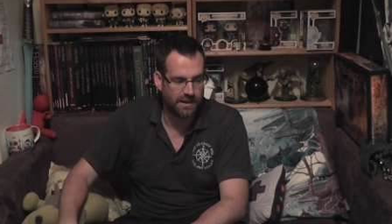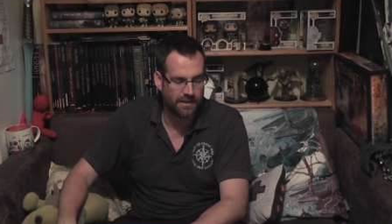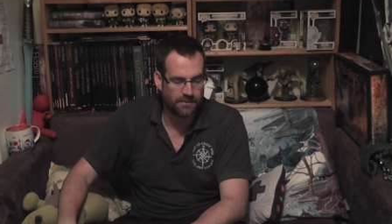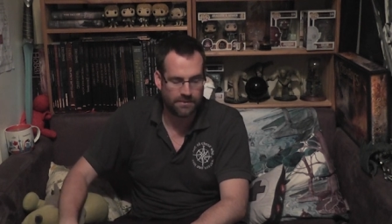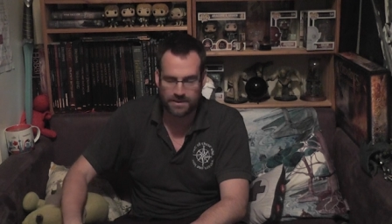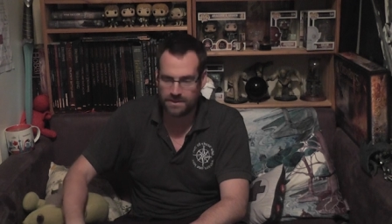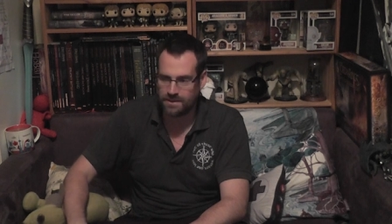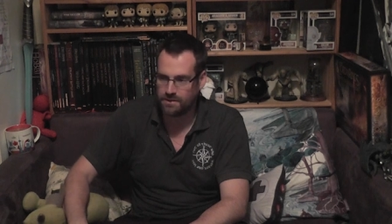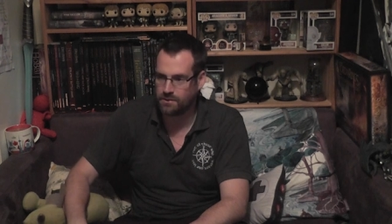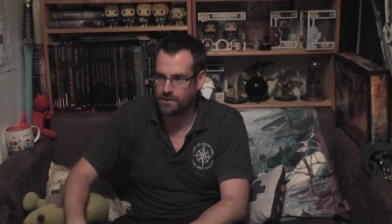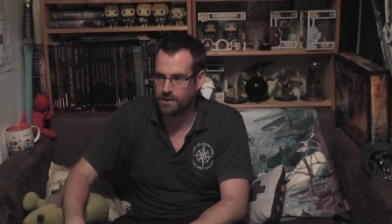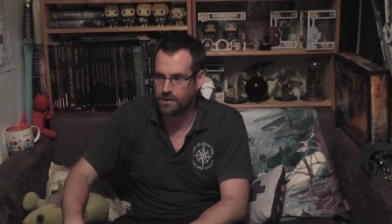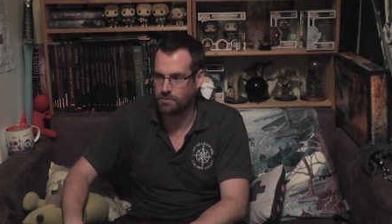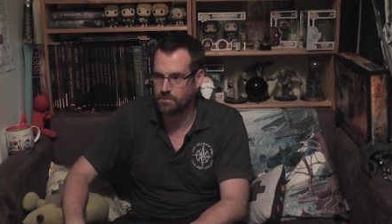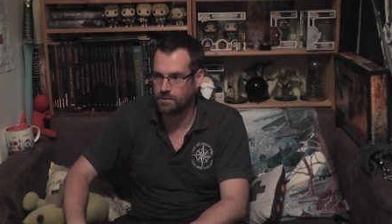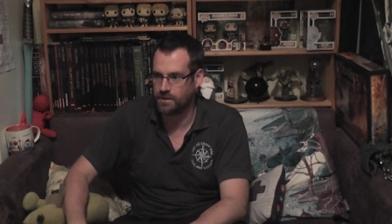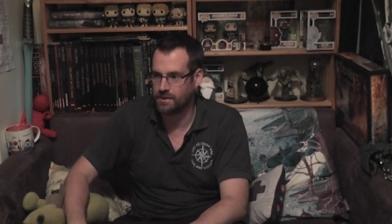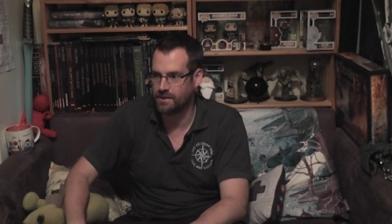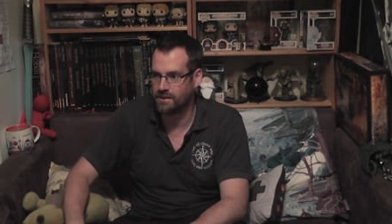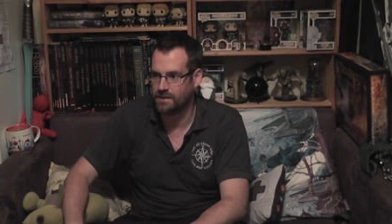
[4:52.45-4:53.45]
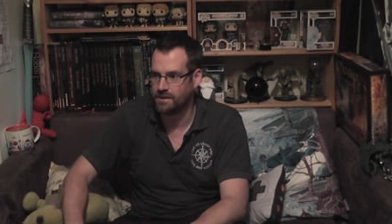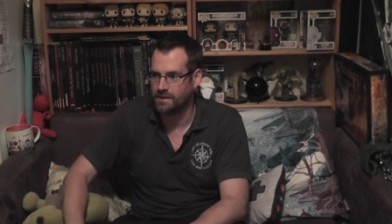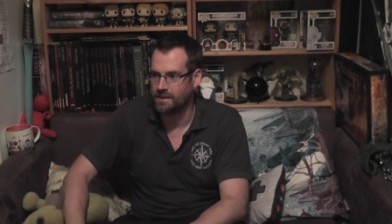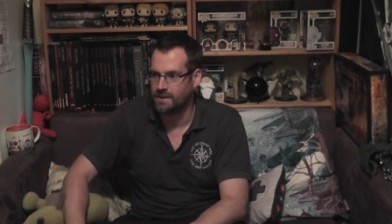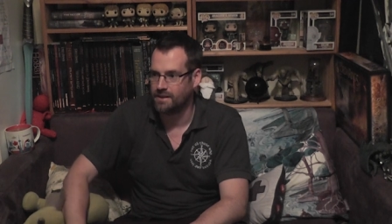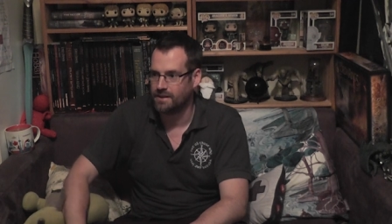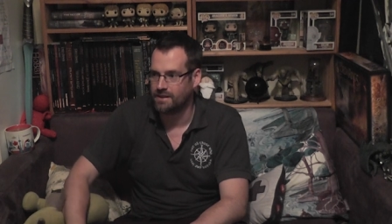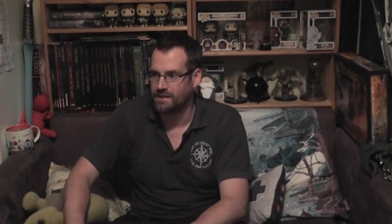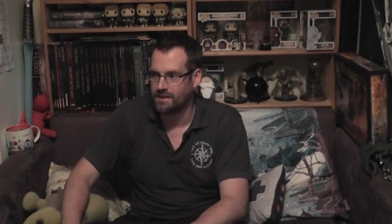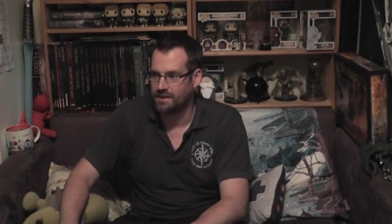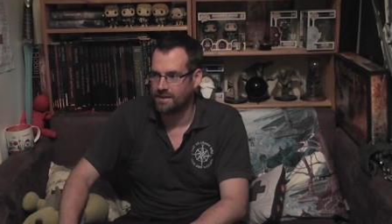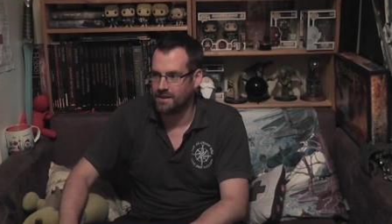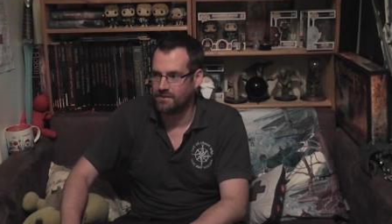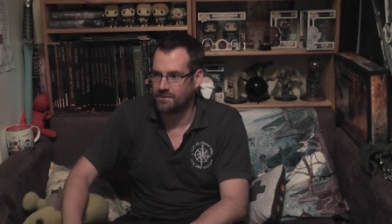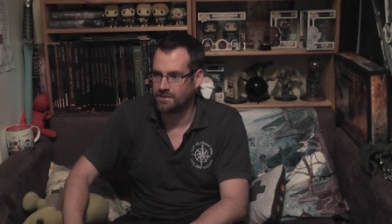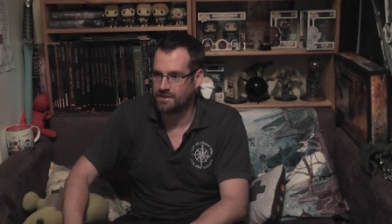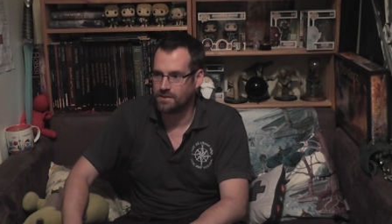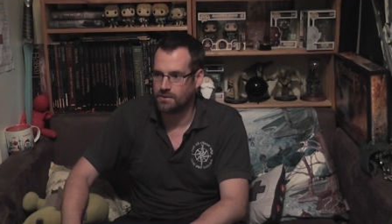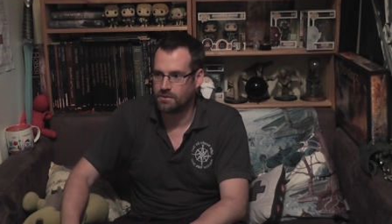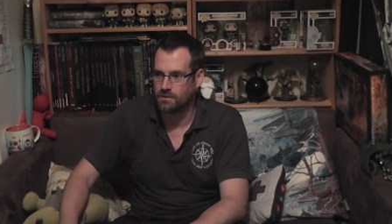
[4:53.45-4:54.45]
And I'm still hoping,
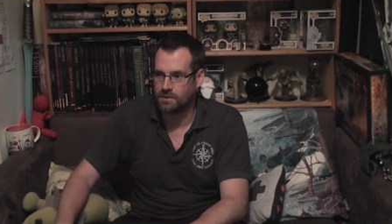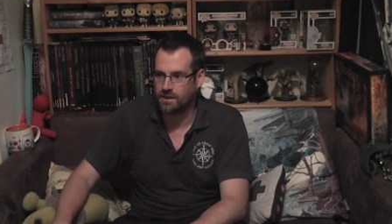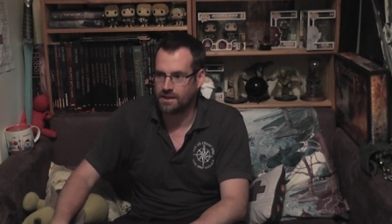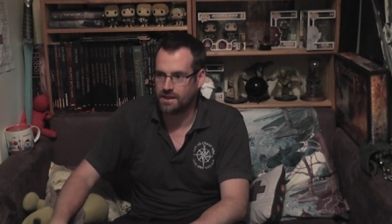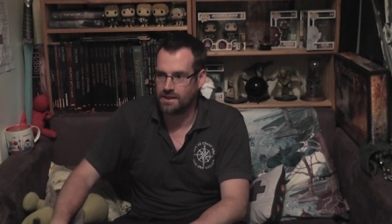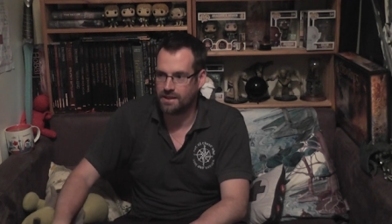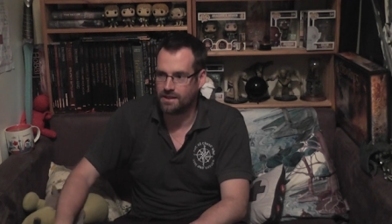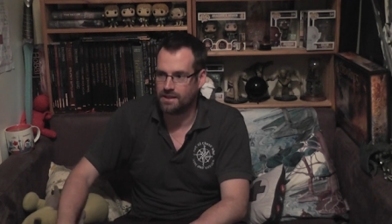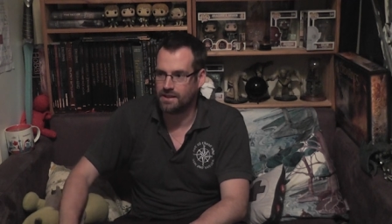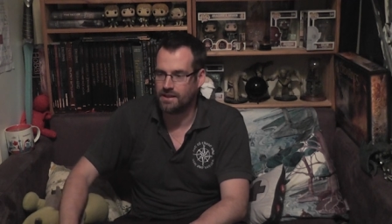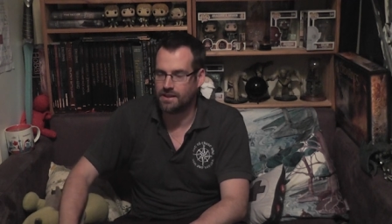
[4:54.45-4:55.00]
I'm still thinking